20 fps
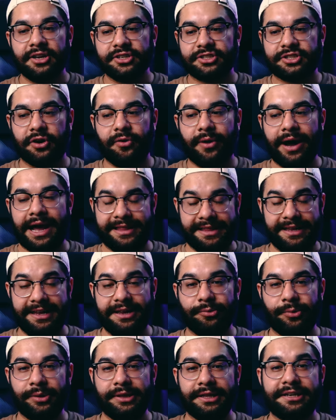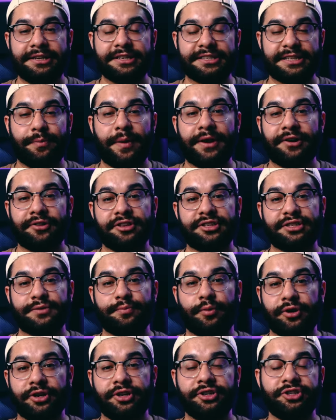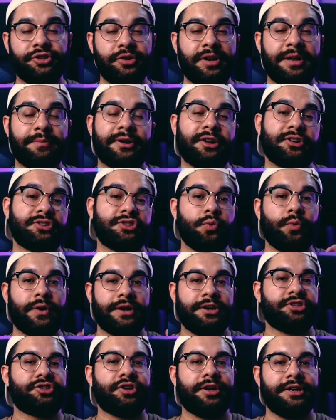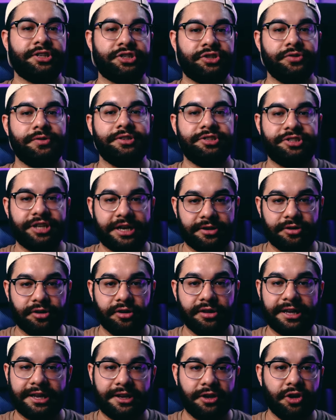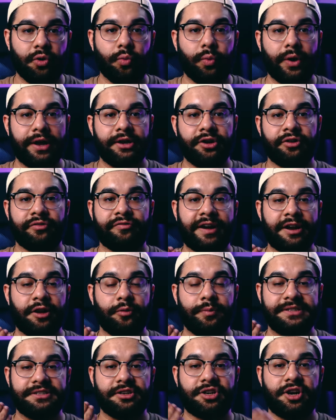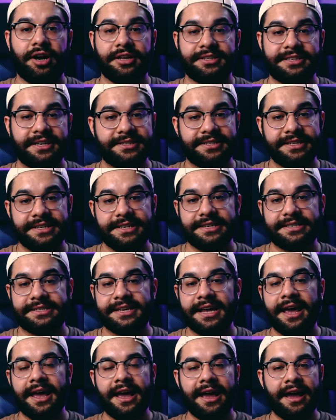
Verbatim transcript: So I think it really does depend on the sport you're shooting, but also what you're trying to shoot in general, like, you know, what your final piece of content is,